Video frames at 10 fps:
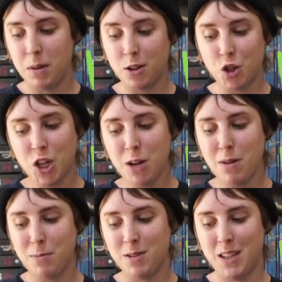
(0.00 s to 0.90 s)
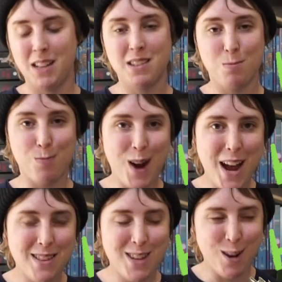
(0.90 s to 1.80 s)
because she represents
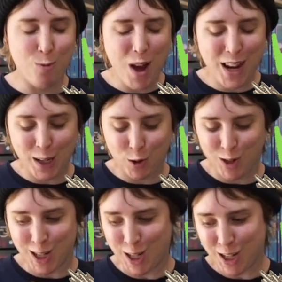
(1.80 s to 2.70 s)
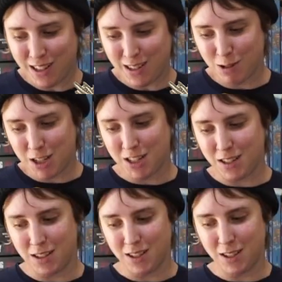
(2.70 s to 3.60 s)
brides and wedding traditions, which is